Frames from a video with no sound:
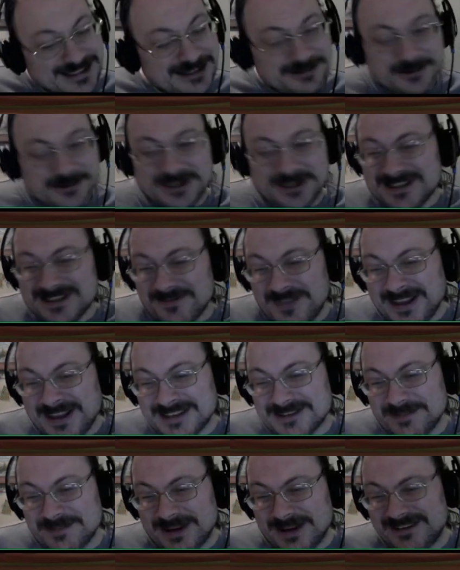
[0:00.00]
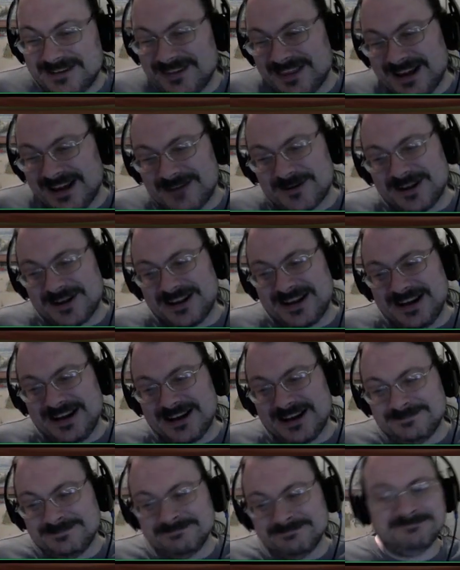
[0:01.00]
there were some things about it that were like,
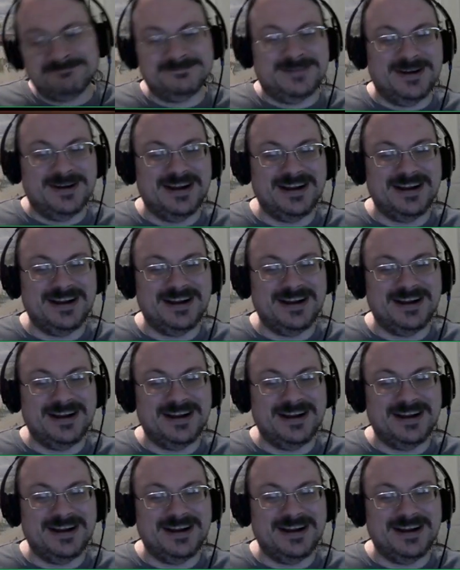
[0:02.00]
you